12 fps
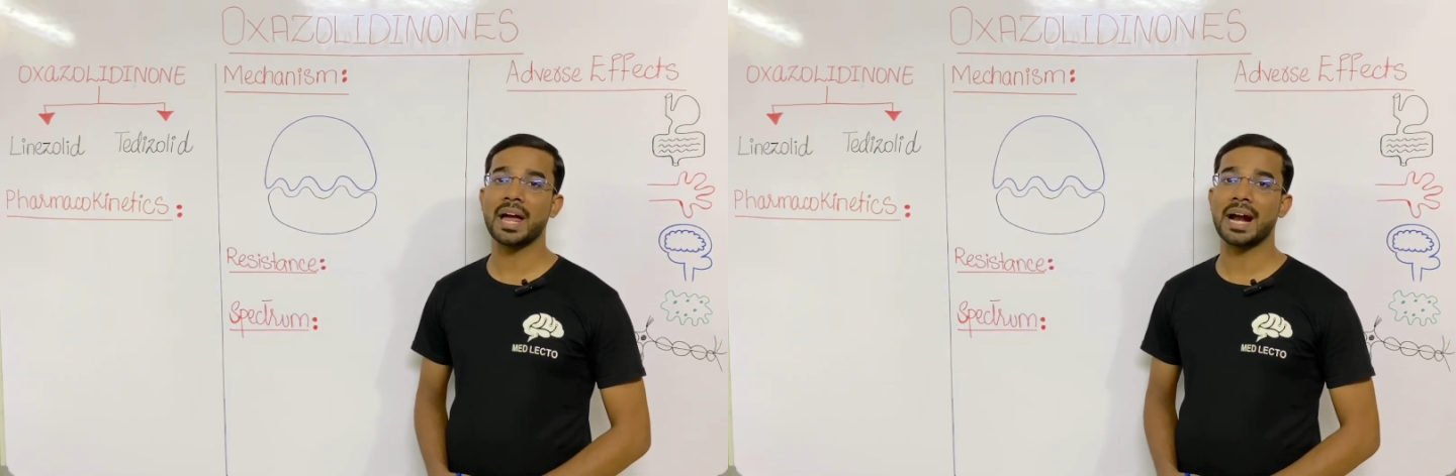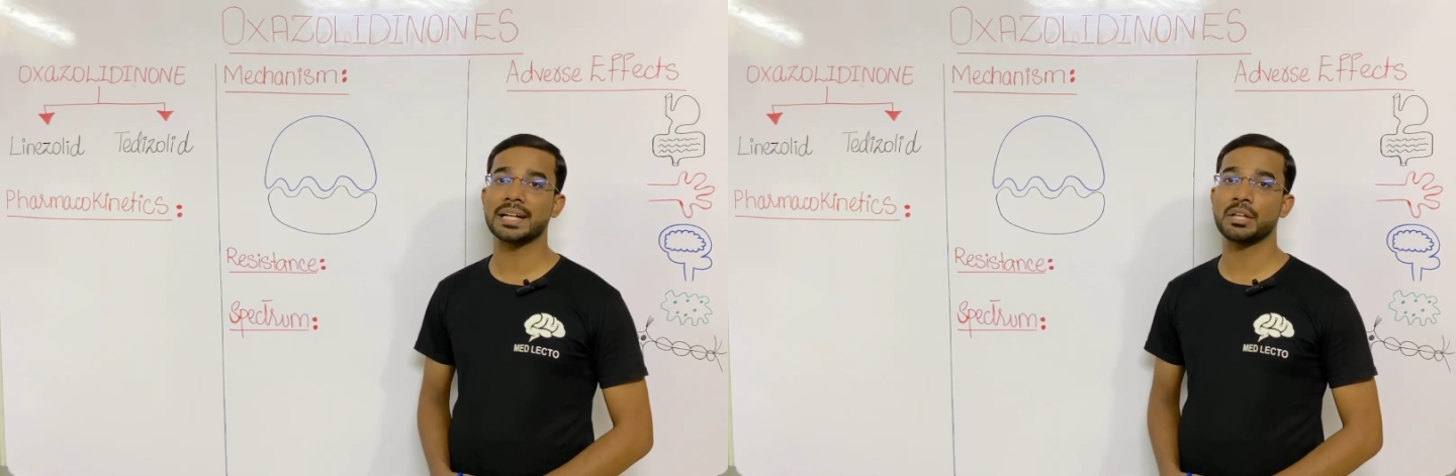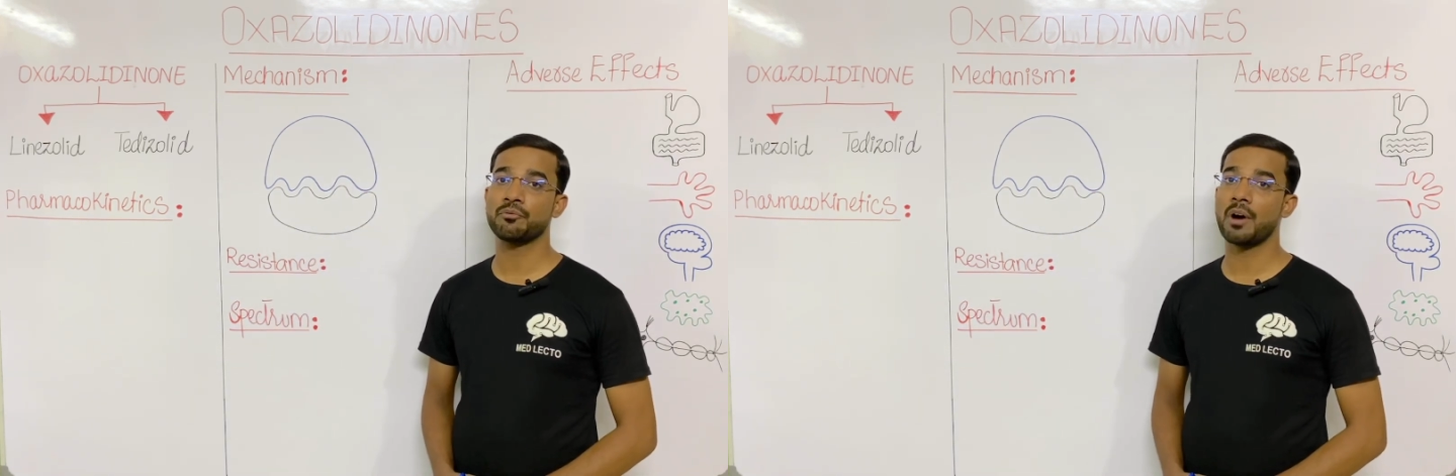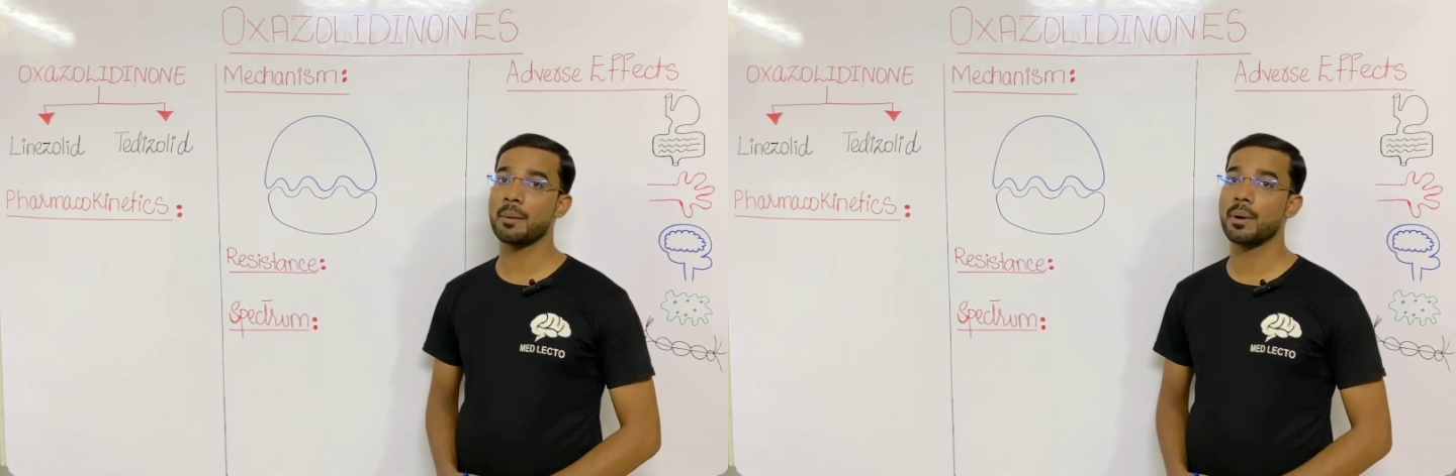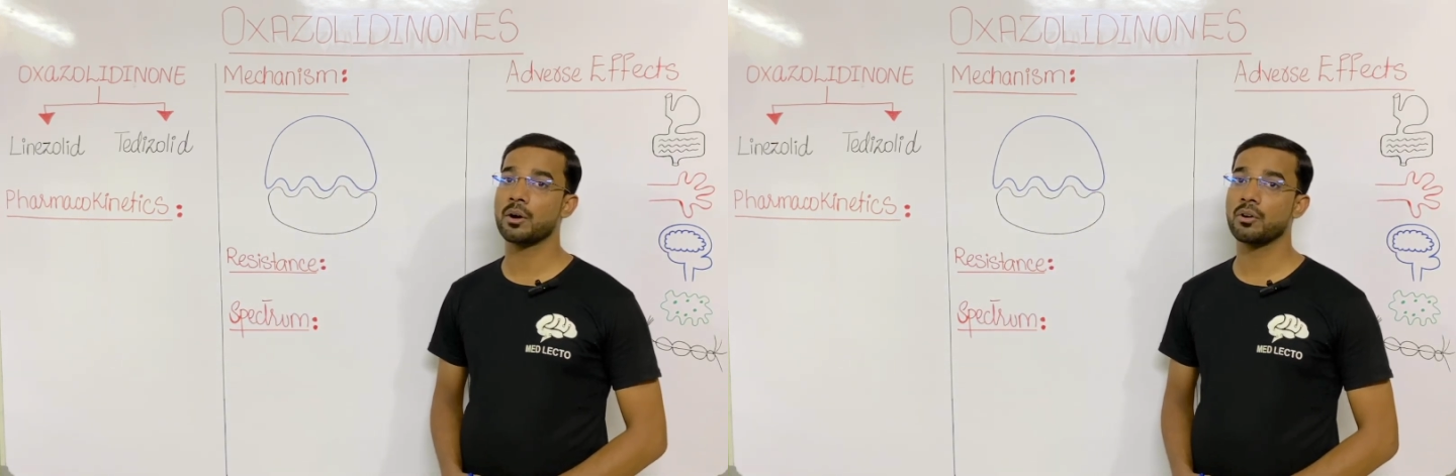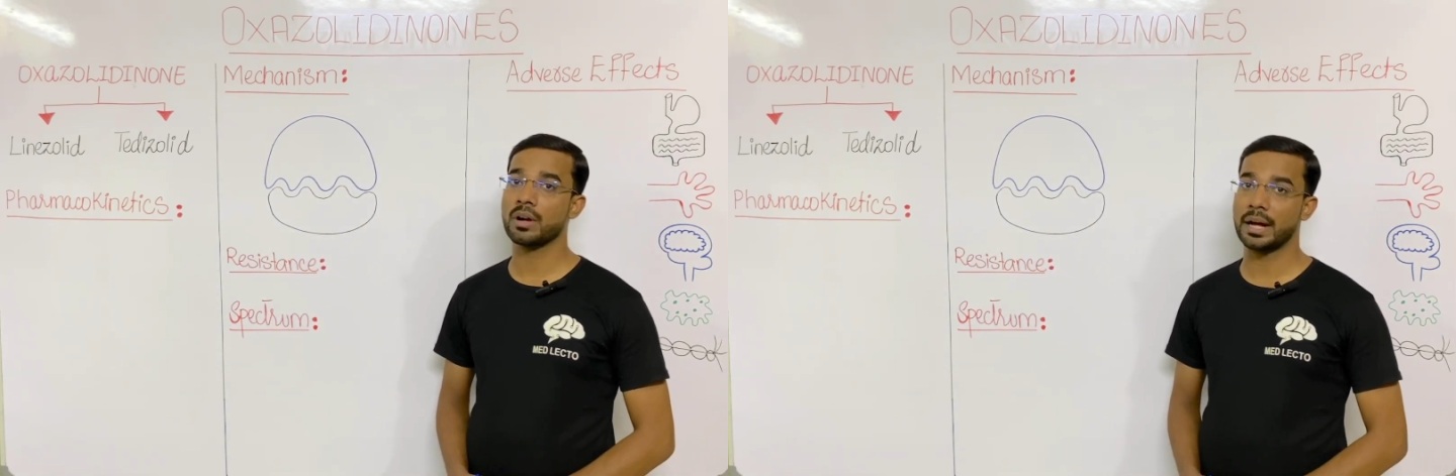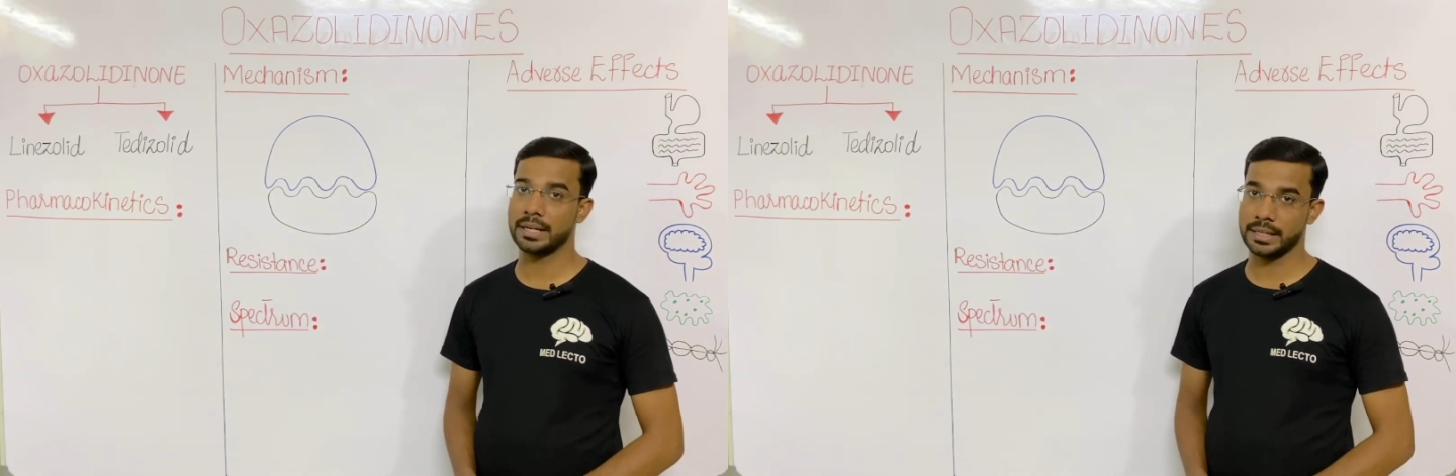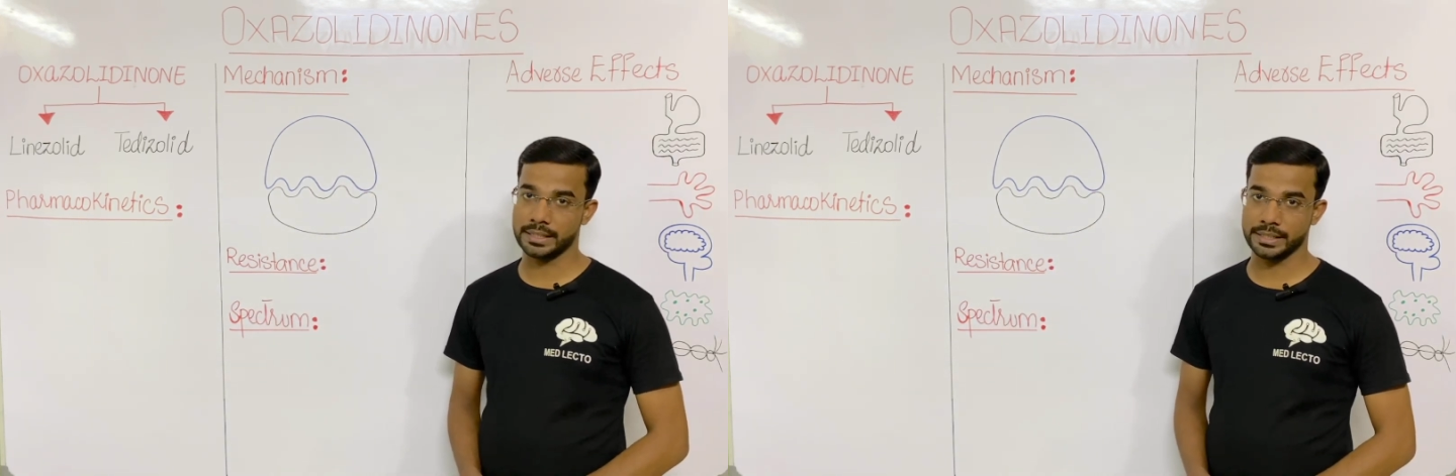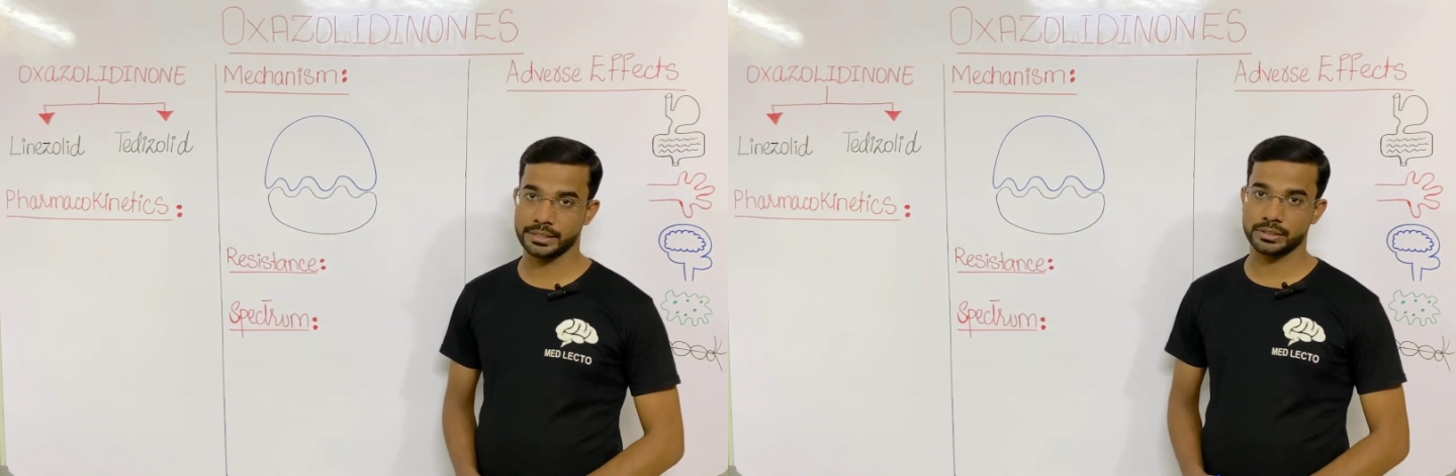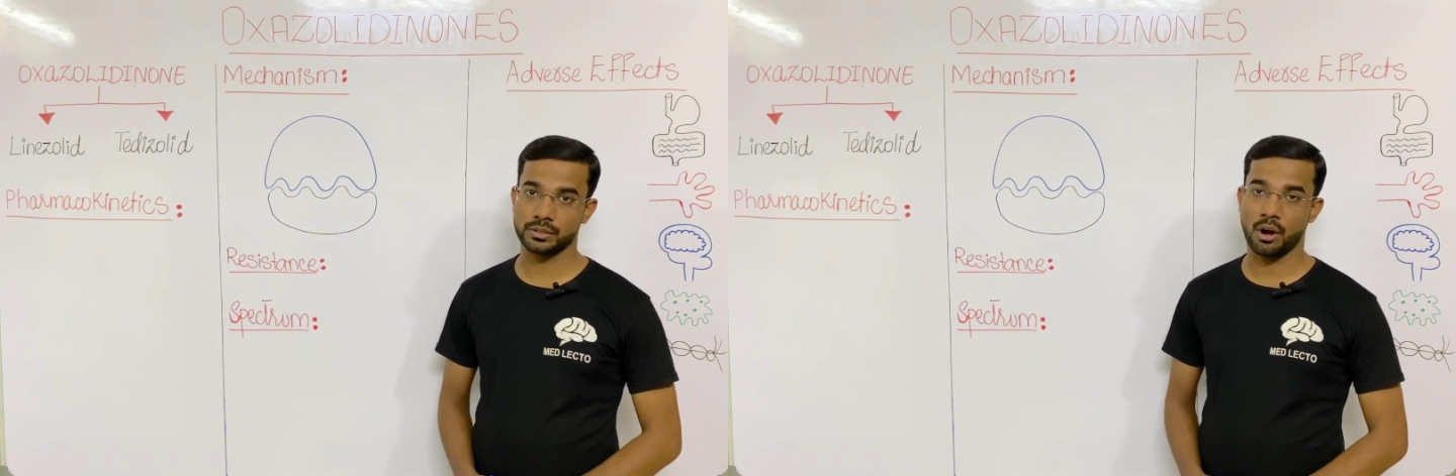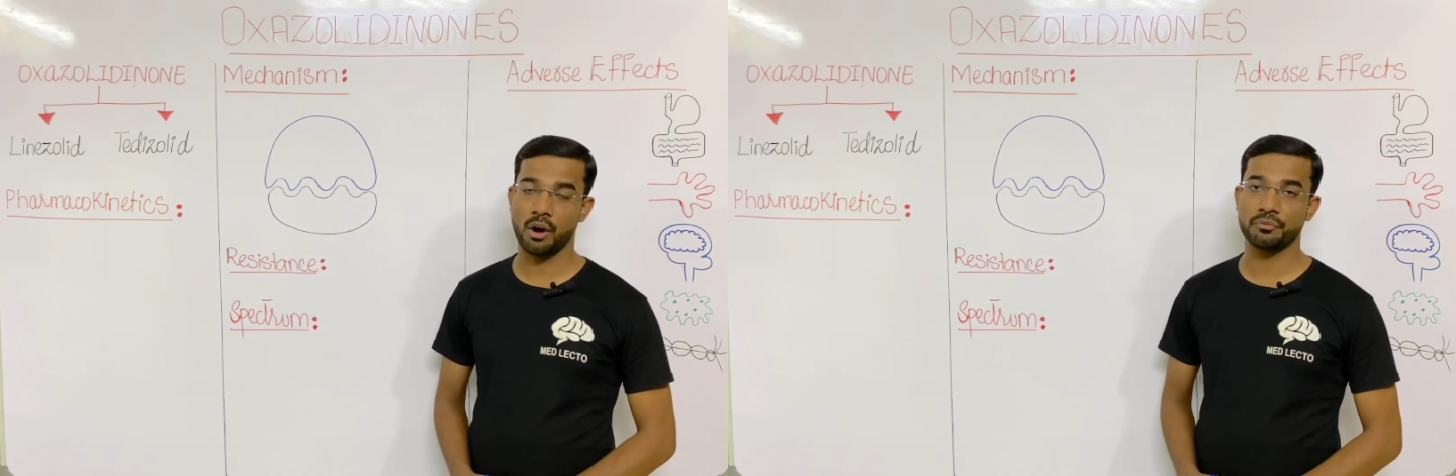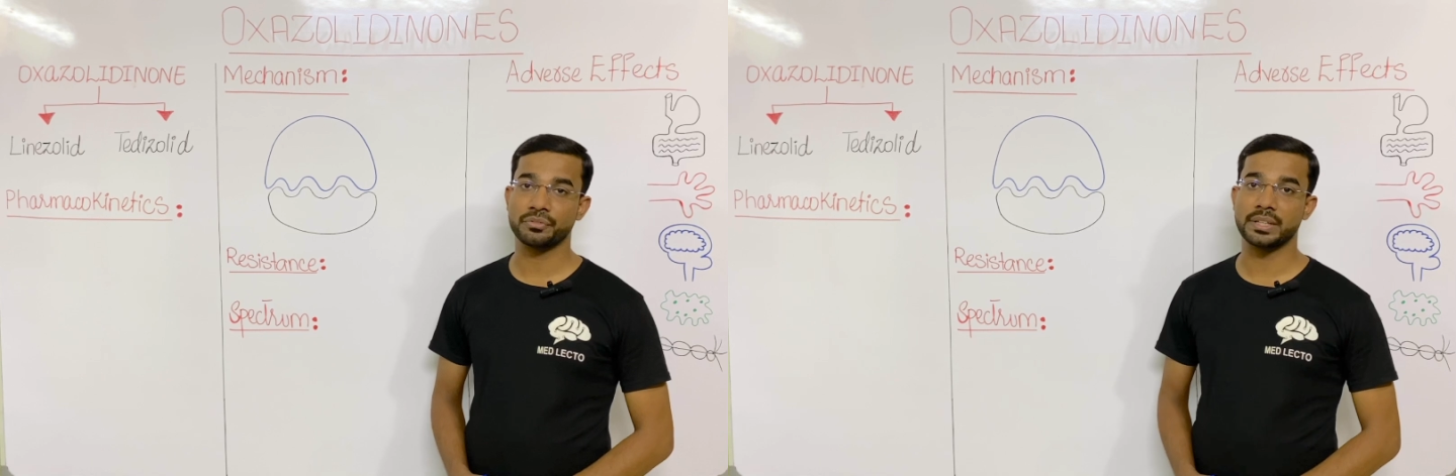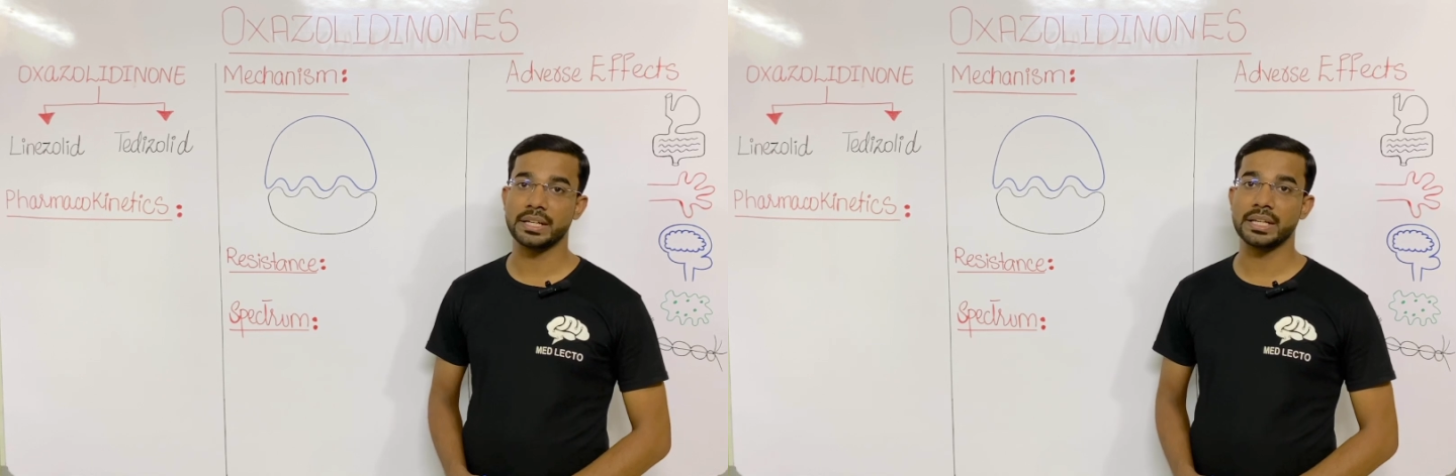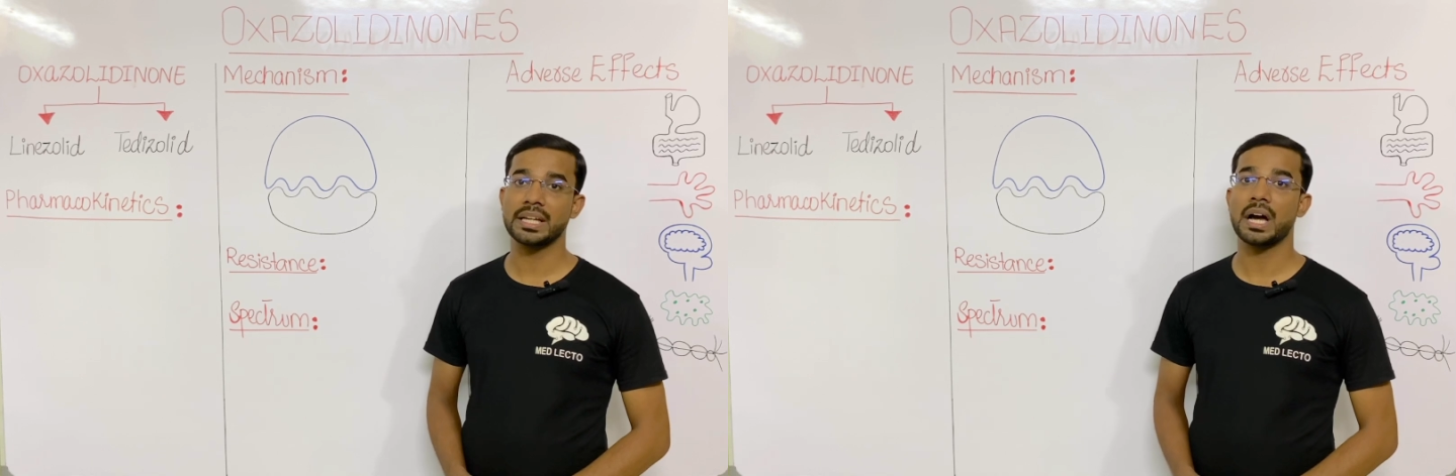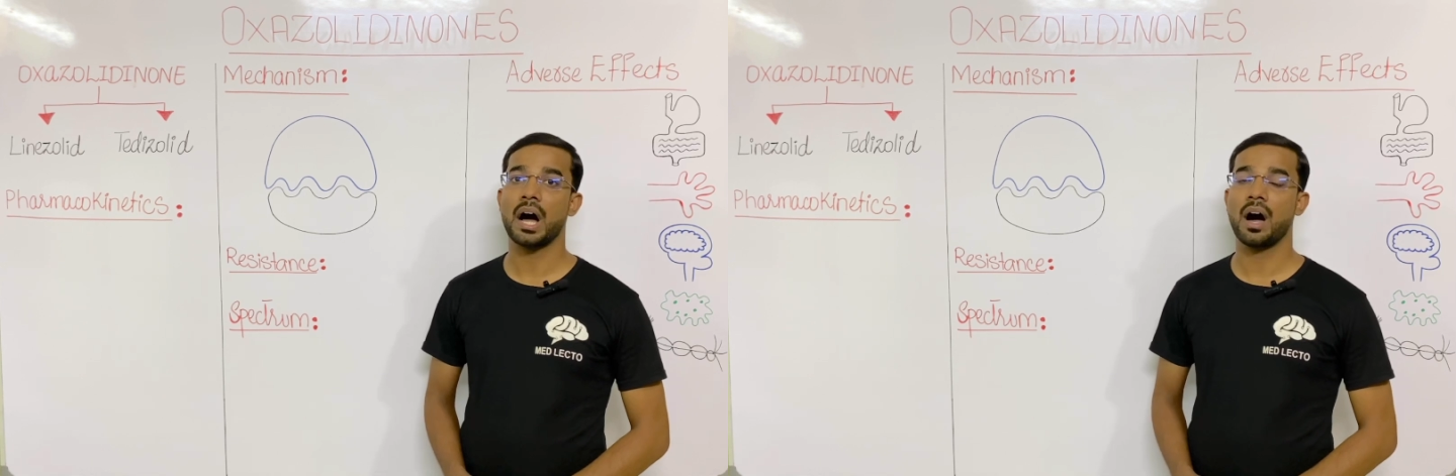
at the pharmacokinetics of the